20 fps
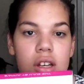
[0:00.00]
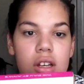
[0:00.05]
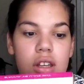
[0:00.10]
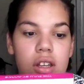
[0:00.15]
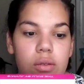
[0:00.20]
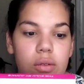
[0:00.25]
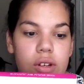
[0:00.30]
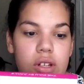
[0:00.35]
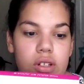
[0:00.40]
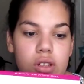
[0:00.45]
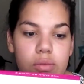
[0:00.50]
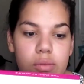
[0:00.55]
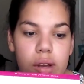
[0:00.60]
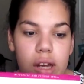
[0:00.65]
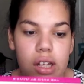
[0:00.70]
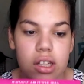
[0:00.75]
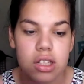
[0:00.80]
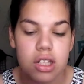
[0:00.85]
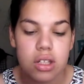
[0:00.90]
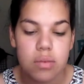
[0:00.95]
the original
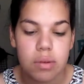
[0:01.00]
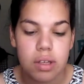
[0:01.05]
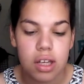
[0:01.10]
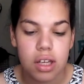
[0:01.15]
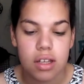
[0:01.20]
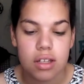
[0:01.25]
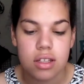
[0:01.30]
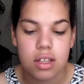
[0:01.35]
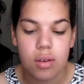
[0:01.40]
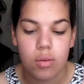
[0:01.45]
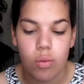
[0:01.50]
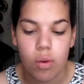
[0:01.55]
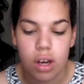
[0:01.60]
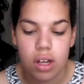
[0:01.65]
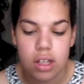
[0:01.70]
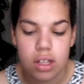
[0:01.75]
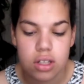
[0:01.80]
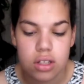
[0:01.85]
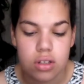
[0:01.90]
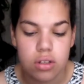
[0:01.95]
box, just because I
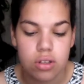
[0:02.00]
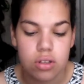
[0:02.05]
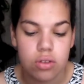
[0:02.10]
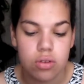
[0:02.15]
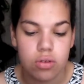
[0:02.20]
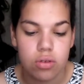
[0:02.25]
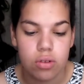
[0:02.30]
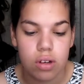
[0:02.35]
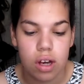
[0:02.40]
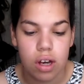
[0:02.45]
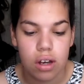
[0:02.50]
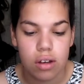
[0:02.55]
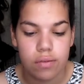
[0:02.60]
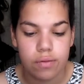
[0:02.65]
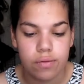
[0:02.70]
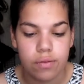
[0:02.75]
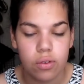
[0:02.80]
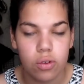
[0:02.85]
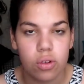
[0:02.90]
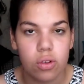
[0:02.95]
wanted to do a
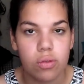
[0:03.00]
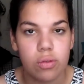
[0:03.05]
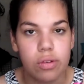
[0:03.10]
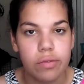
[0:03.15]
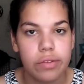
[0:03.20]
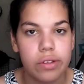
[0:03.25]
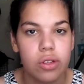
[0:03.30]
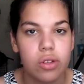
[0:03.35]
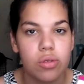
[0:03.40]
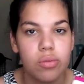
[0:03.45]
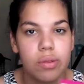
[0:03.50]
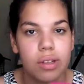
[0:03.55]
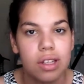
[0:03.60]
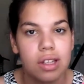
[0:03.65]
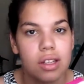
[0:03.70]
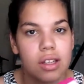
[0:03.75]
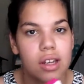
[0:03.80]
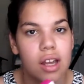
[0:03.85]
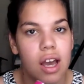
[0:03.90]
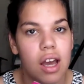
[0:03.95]
full review, but
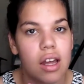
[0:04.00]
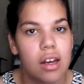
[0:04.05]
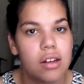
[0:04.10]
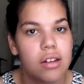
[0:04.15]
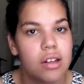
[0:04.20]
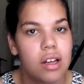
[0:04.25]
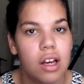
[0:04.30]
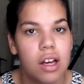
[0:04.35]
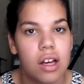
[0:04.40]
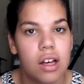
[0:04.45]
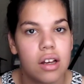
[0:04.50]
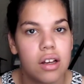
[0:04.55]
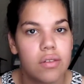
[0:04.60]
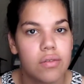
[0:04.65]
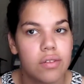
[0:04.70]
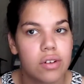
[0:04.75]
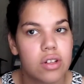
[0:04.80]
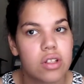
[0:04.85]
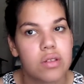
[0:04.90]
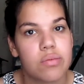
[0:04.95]
not
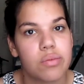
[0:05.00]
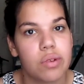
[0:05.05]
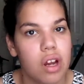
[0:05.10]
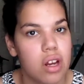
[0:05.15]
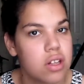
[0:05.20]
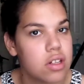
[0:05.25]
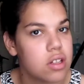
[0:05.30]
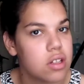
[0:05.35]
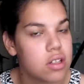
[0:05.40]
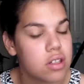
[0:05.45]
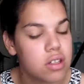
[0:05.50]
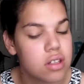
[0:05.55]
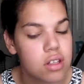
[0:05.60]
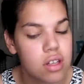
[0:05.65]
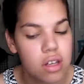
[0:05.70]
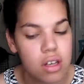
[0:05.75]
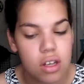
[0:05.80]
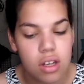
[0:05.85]
first impressions.